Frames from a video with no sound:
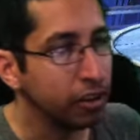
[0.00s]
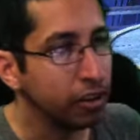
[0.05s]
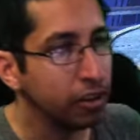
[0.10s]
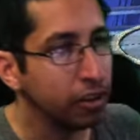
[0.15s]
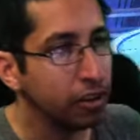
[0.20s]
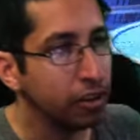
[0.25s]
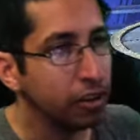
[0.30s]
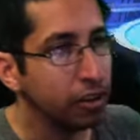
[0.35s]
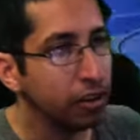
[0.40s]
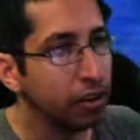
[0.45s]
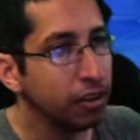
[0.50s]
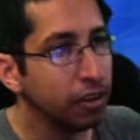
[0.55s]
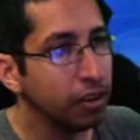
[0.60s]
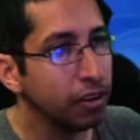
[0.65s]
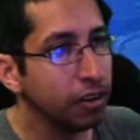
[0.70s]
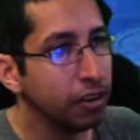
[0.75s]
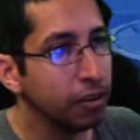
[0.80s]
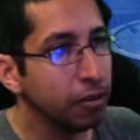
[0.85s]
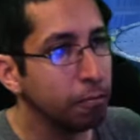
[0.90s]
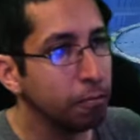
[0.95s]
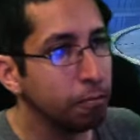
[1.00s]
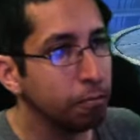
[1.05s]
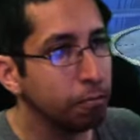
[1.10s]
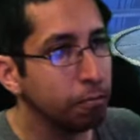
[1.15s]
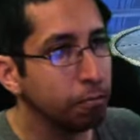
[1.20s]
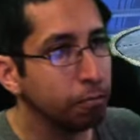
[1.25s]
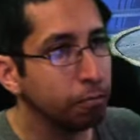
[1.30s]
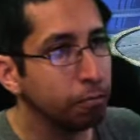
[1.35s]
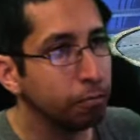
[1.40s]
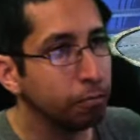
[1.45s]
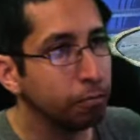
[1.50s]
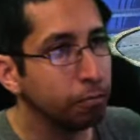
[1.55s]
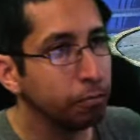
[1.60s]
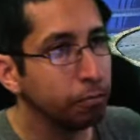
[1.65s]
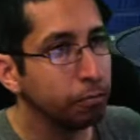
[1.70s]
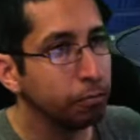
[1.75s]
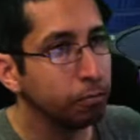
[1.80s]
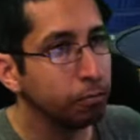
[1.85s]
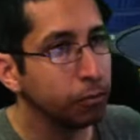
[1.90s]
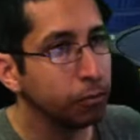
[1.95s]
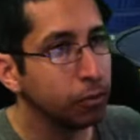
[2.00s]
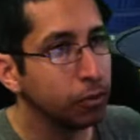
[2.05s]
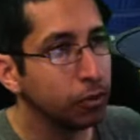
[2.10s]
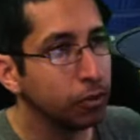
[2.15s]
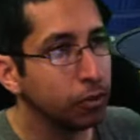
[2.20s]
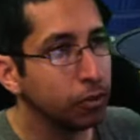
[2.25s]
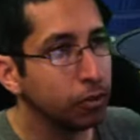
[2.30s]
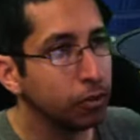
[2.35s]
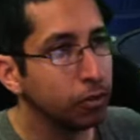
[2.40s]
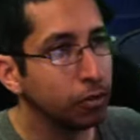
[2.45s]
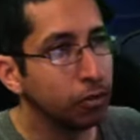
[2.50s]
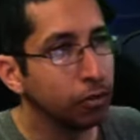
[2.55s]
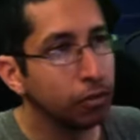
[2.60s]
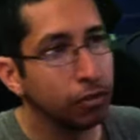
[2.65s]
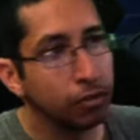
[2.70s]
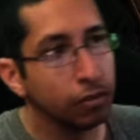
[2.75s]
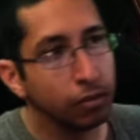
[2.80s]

[no speech]